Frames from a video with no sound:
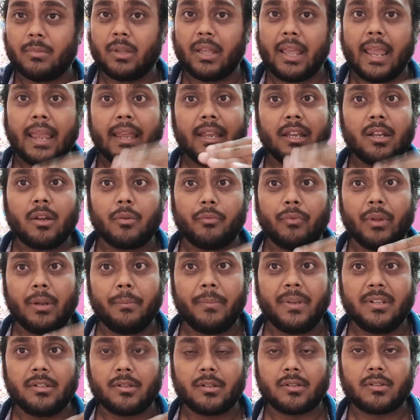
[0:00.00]
the ink will
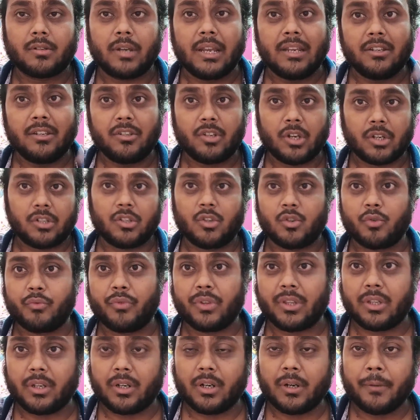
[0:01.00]
be just injected over
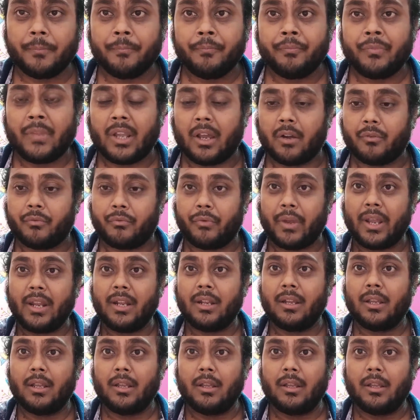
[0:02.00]
there, and when